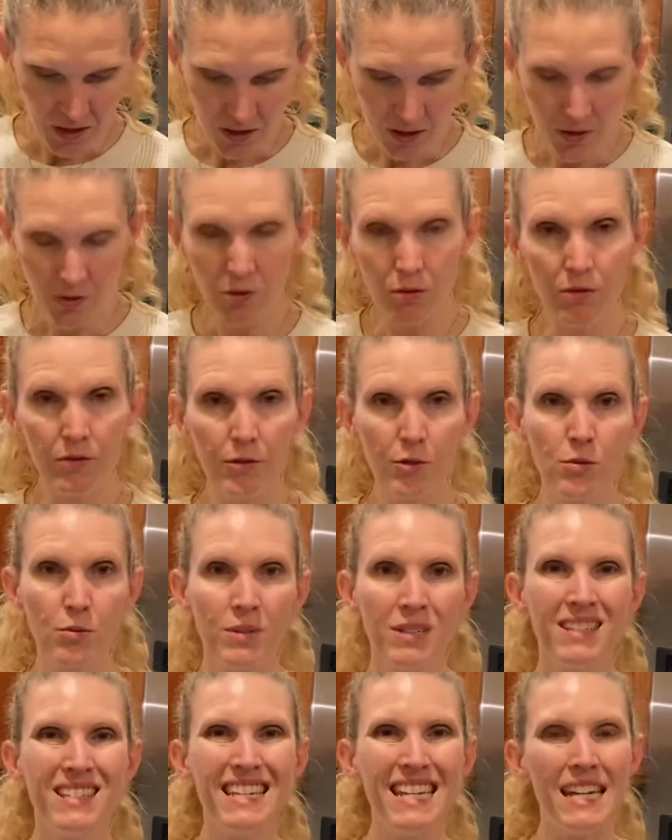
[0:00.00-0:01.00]
So the first one
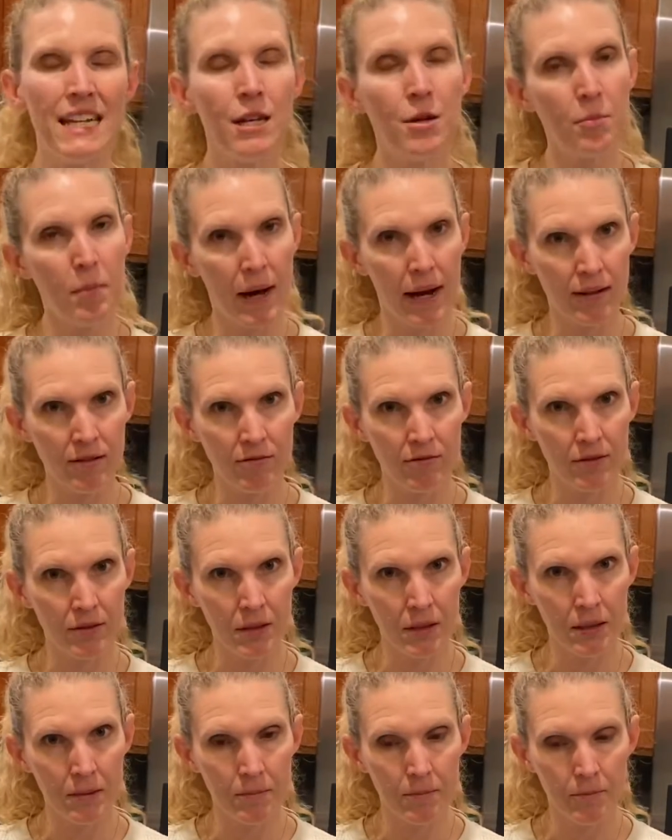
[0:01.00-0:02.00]
is eating
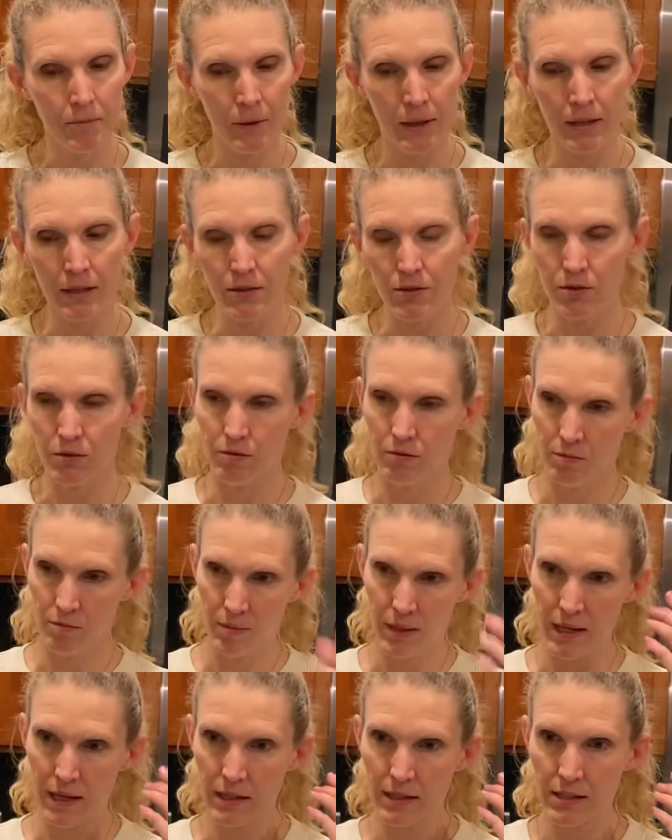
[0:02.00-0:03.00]
mindfully, right? So
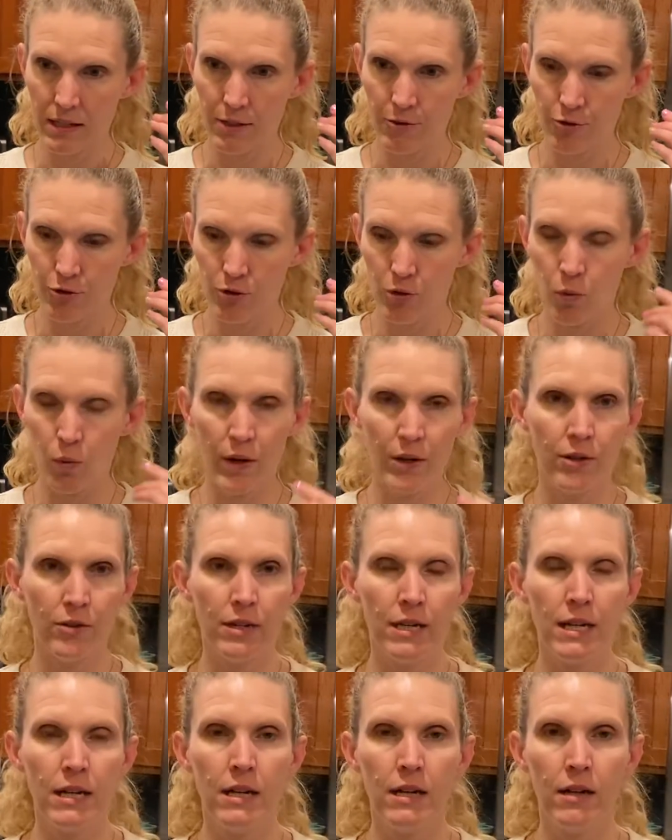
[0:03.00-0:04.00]
paying attention to what you're
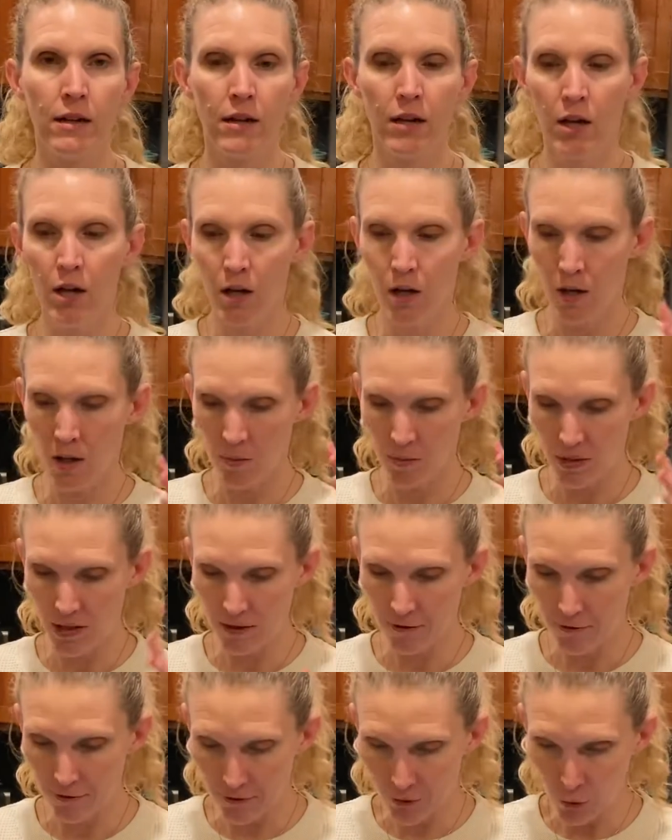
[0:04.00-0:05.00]
eating, being
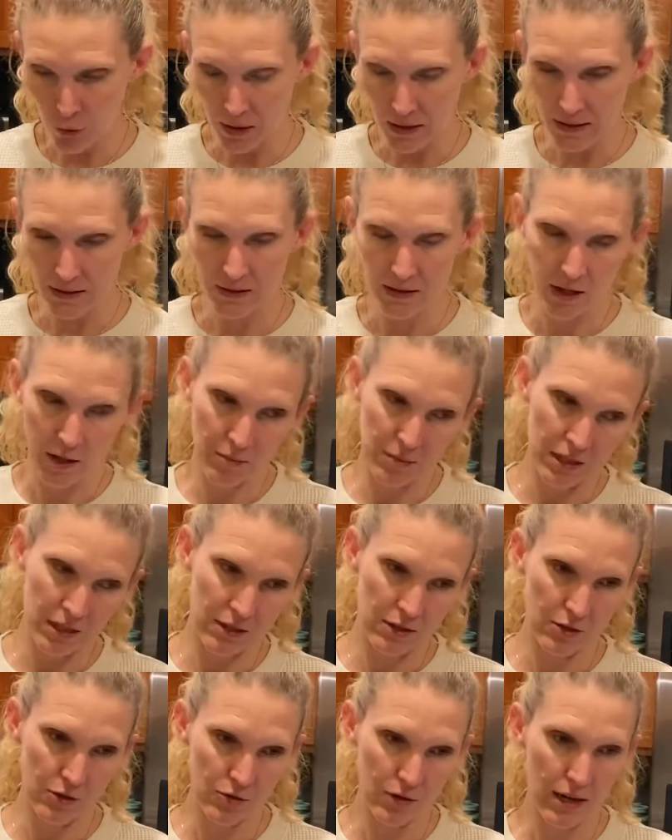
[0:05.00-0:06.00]
focused, not being
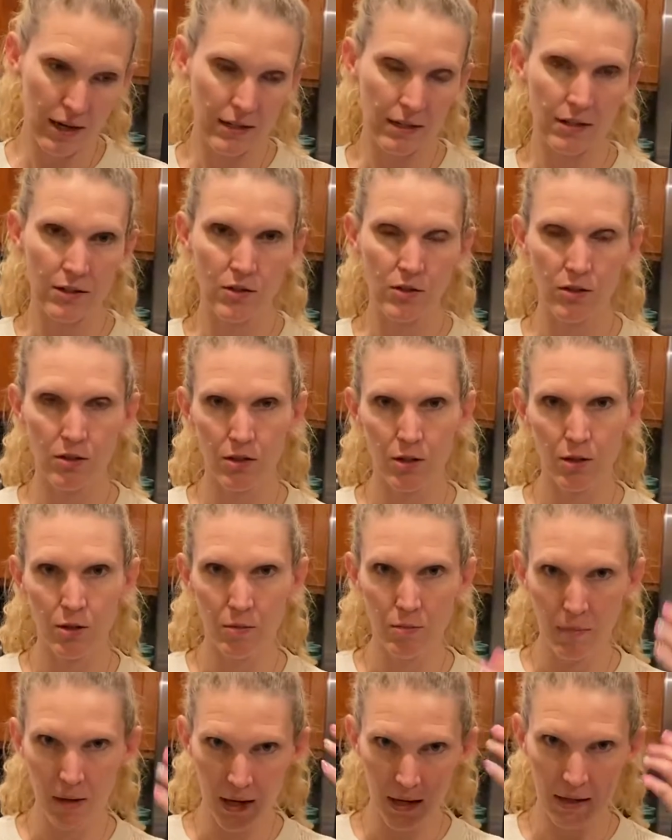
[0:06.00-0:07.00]
distracted, so that your
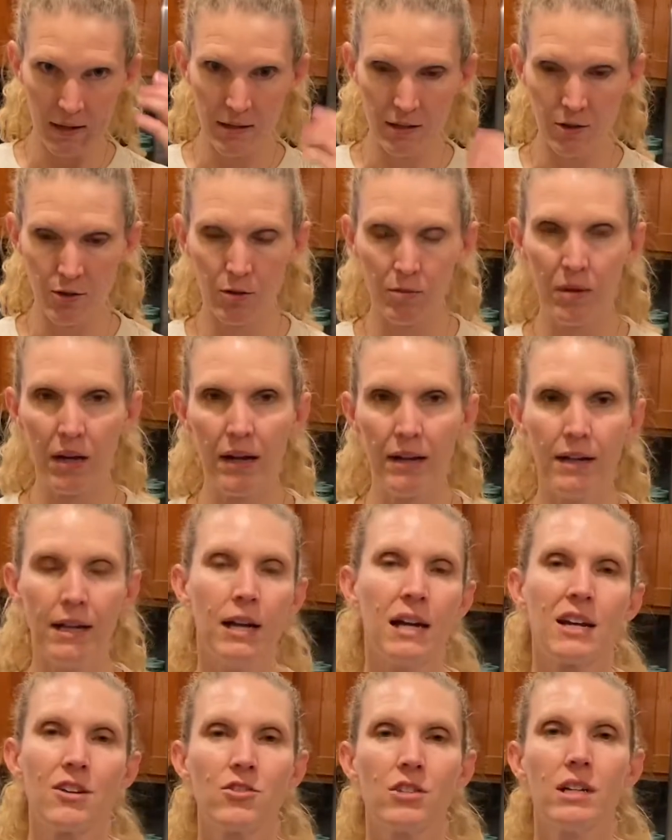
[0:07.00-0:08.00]
mind and your body
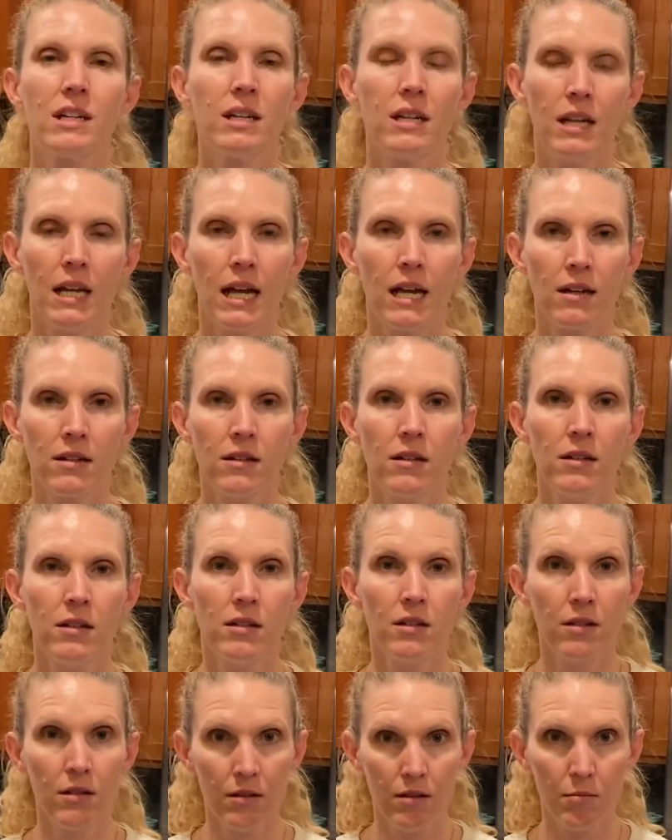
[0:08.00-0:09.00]
actually connect
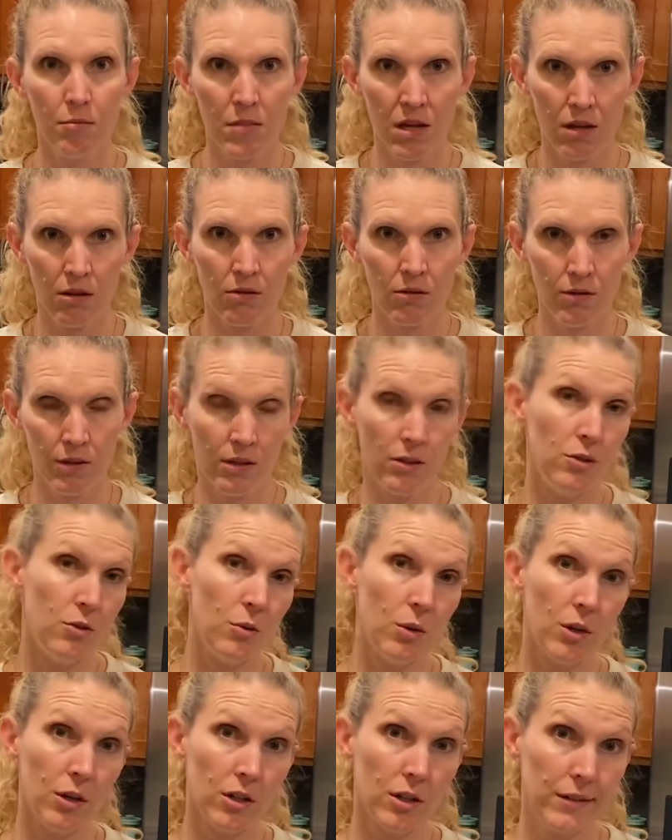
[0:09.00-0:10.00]
to the meal that you
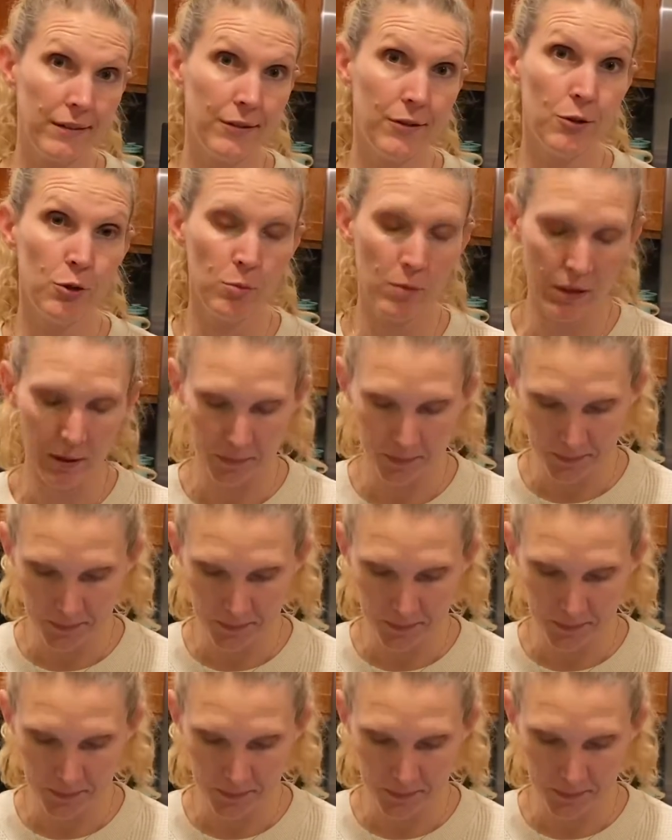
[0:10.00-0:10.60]
are consuming.